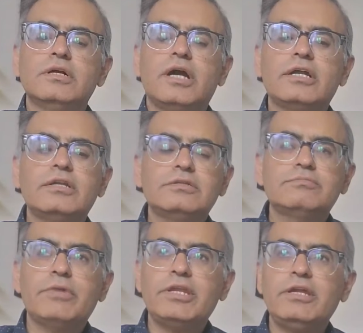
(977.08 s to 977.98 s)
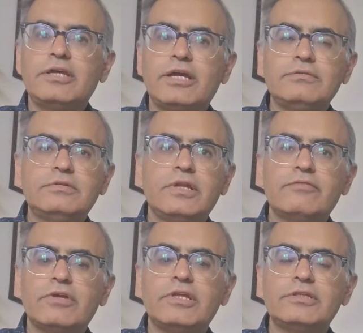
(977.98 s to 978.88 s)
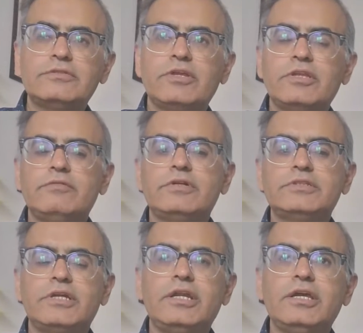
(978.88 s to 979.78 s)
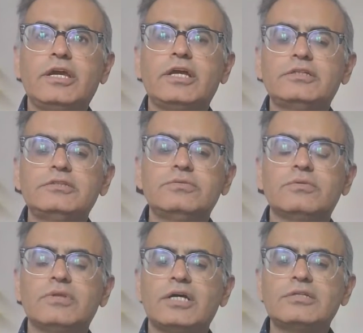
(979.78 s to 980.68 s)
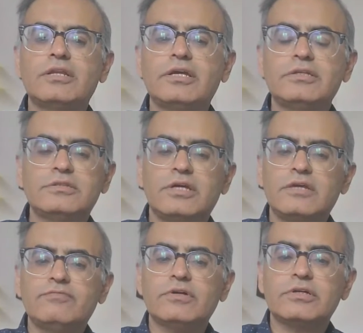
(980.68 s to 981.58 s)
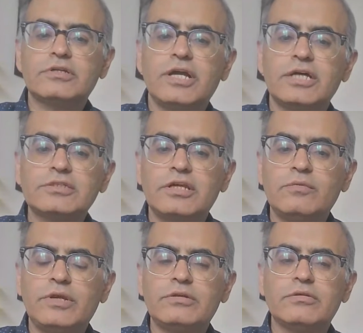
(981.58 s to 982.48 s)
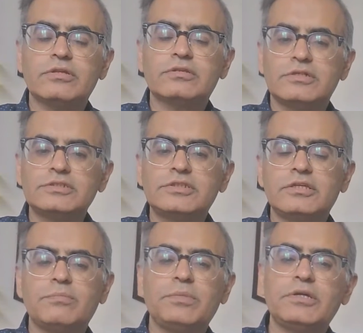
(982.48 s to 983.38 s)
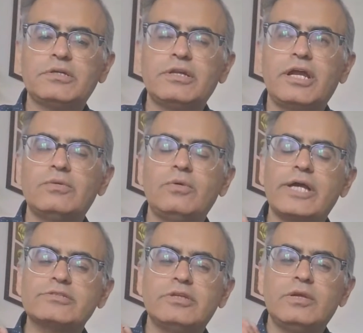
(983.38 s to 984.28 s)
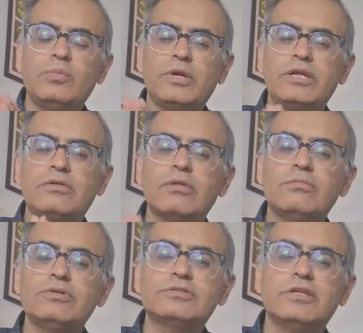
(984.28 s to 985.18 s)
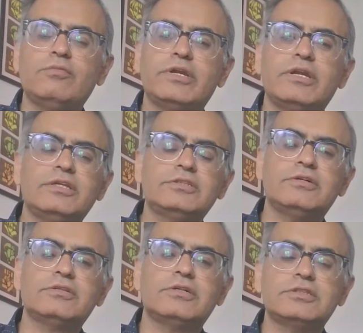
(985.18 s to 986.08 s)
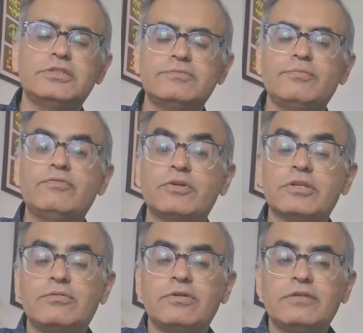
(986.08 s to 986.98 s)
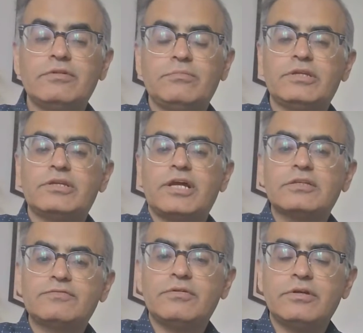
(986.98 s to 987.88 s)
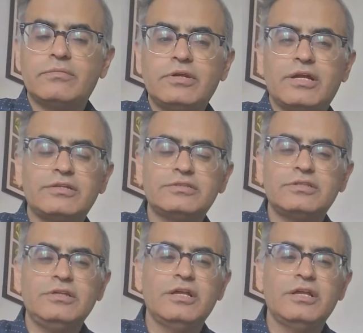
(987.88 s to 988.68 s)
And many times, like when they were sending cases to glass slides, and if the glass slide went on a Thursday, the patient had to actually wait almost till Wednesday or Thursdays before they could even be transferred to MD Anderson.